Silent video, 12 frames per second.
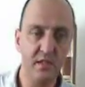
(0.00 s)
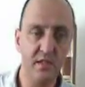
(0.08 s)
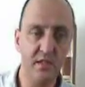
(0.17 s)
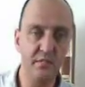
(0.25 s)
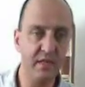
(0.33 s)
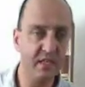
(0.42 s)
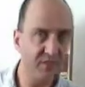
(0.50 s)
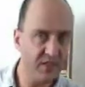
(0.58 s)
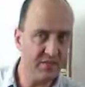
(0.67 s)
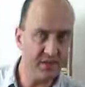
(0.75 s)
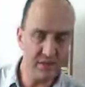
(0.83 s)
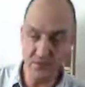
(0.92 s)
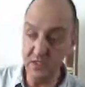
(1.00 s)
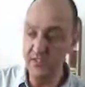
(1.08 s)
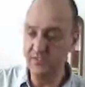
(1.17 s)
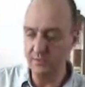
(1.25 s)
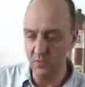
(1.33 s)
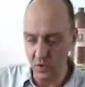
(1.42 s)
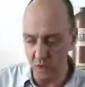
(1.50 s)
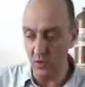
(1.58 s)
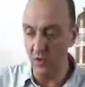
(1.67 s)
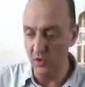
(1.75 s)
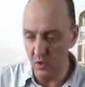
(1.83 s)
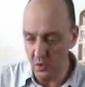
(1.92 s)
eBay, sometimes even more.
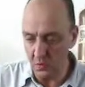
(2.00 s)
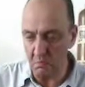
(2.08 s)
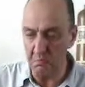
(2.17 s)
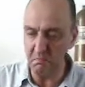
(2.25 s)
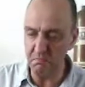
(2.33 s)
Although